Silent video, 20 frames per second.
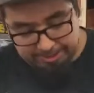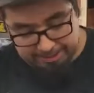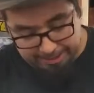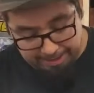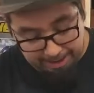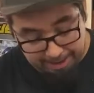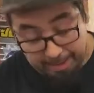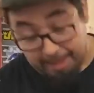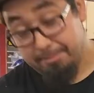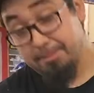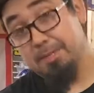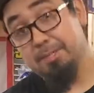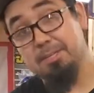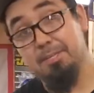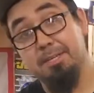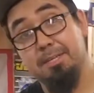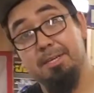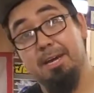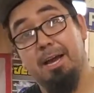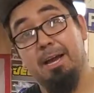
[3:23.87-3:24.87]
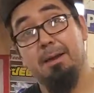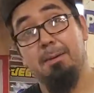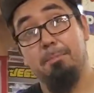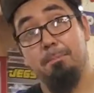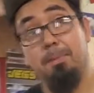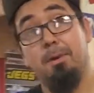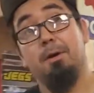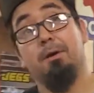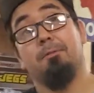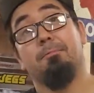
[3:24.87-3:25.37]
Now, obviously, I am
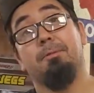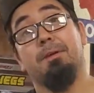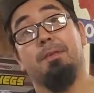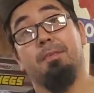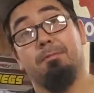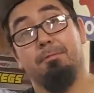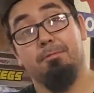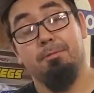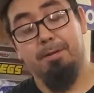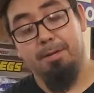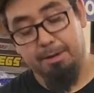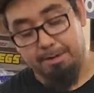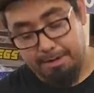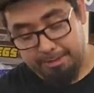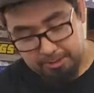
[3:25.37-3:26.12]
partway through here.